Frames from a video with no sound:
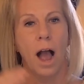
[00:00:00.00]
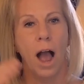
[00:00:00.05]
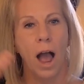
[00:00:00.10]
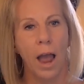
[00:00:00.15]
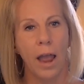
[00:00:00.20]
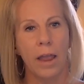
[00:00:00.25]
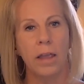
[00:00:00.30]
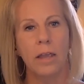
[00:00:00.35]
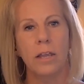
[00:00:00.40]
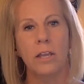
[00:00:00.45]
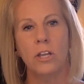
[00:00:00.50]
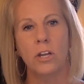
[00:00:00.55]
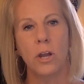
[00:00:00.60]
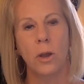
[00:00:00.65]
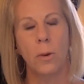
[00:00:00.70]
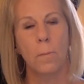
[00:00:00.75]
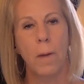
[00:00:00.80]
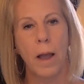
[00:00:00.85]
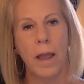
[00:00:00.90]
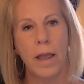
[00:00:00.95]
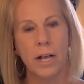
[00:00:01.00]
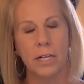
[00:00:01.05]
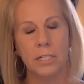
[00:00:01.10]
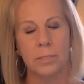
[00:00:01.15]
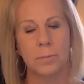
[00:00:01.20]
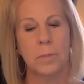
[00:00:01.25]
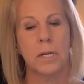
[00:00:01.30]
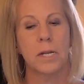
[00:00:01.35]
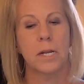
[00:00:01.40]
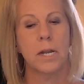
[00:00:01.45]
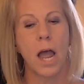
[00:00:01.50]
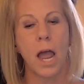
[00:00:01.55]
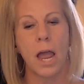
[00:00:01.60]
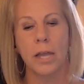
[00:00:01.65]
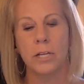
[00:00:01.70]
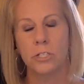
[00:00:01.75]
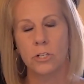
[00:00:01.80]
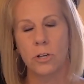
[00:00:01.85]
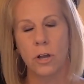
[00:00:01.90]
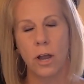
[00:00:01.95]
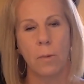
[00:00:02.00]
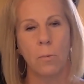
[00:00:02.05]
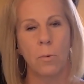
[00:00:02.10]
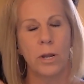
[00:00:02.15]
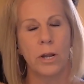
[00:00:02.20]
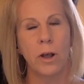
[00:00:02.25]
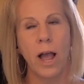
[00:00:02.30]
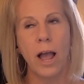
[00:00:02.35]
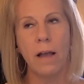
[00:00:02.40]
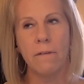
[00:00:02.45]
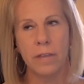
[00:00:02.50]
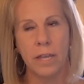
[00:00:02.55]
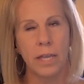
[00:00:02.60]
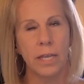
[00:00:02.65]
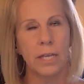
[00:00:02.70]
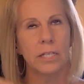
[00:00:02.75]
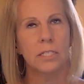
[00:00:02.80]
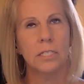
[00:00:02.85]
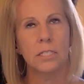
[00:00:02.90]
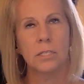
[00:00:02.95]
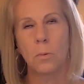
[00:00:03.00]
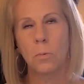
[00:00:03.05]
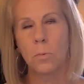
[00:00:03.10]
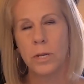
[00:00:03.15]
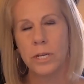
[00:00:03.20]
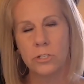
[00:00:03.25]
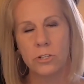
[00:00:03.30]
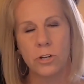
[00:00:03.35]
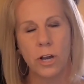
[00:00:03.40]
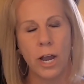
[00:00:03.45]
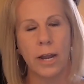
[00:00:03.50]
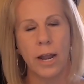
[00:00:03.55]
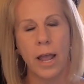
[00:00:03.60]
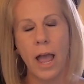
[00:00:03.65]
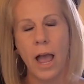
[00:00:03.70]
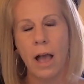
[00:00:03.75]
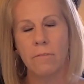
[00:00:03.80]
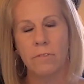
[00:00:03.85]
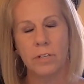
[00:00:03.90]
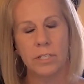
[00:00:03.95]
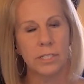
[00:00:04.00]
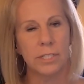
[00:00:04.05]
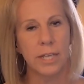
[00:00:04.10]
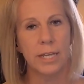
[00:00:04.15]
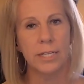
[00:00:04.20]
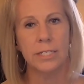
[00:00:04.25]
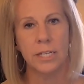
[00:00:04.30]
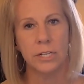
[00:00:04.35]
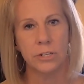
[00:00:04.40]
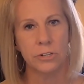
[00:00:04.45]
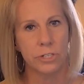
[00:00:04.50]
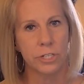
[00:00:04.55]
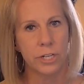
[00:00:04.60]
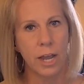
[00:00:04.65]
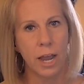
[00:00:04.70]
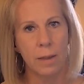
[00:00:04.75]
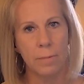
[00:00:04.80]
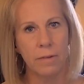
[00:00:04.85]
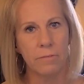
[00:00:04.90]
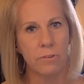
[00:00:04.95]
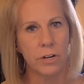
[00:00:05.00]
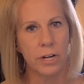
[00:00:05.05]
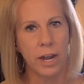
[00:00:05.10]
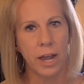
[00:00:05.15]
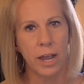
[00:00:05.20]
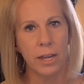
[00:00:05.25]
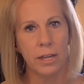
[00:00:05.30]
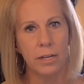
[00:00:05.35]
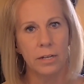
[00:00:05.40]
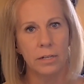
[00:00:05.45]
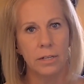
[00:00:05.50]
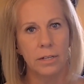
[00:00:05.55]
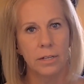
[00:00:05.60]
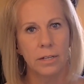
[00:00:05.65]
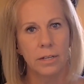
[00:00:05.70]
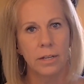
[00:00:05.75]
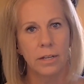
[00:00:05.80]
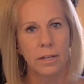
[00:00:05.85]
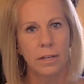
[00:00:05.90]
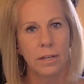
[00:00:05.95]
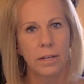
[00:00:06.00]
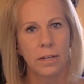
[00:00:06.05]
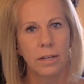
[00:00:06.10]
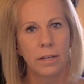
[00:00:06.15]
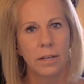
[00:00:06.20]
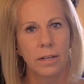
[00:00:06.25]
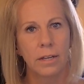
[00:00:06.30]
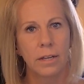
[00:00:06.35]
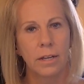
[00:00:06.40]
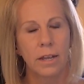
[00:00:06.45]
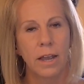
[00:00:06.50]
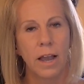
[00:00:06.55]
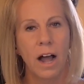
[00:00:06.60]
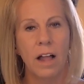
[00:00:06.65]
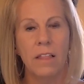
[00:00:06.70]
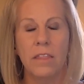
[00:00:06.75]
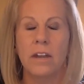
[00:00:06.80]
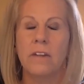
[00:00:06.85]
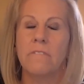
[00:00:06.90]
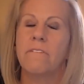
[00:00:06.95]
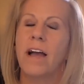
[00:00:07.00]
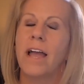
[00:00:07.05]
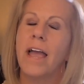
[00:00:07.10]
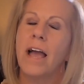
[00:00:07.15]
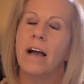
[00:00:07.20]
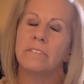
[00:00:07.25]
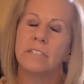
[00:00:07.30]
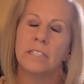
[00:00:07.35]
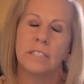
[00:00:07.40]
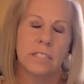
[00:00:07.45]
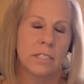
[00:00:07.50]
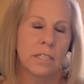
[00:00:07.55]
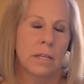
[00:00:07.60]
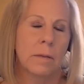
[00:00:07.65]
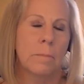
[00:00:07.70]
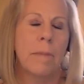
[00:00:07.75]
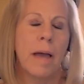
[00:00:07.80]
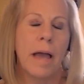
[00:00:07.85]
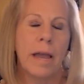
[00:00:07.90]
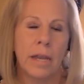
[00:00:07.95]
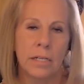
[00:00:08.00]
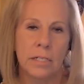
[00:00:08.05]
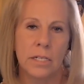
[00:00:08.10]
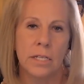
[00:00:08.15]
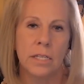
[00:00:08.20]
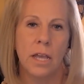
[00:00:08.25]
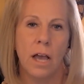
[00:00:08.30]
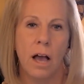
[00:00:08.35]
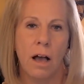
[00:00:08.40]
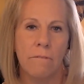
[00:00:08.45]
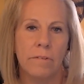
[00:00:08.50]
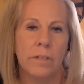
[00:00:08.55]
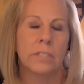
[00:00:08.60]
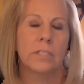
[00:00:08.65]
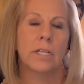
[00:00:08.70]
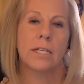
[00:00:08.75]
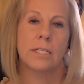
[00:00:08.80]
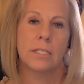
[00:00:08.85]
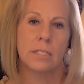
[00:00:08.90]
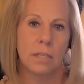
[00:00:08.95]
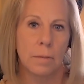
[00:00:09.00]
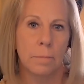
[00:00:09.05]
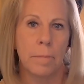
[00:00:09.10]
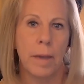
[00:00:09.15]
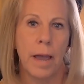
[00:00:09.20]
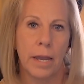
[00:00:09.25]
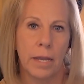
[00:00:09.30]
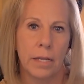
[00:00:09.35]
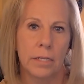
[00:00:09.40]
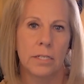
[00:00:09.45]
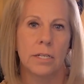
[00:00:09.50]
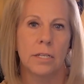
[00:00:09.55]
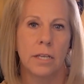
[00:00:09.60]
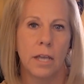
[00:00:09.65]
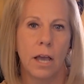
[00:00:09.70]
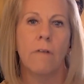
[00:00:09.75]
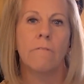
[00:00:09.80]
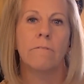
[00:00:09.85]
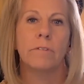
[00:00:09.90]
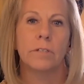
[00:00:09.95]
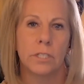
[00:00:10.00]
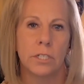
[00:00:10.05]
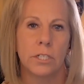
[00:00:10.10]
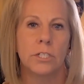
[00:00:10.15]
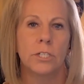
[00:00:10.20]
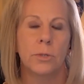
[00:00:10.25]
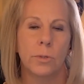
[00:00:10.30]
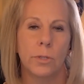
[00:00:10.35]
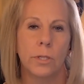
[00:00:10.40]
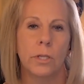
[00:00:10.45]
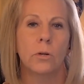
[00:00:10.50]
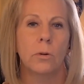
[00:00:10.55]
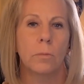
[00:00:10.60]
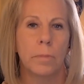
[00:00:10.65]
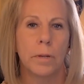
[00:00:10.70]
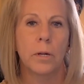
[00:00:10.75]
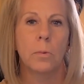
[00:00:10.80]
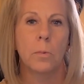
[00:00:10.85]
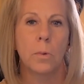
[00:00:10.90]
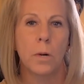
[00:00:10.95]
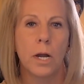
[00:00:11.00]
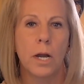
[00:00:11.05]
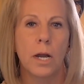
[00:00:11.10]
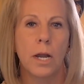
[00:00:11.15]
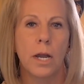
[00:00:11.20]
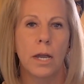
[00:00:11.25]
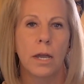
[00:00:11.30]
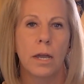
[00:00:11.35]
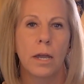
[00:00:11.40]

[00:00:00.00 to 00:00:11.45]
my husband and I we don't have kids, so we try to have a set dinner time every night. And then if I have to slip back into the office, I slip back into the office to do a little bit of work.